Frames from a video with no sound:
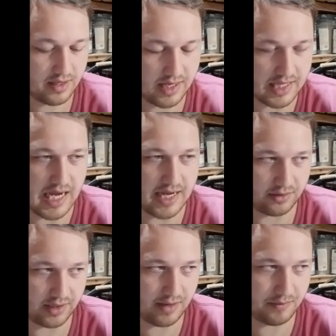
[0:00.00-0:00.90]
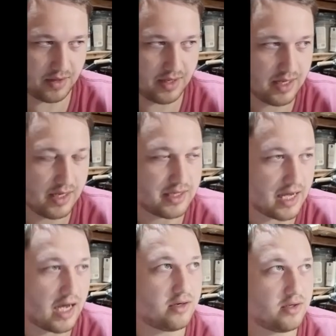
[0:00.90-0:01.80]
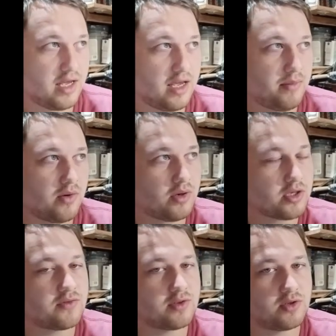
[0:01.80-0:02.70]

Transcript: and the idle game. The idle game works for the most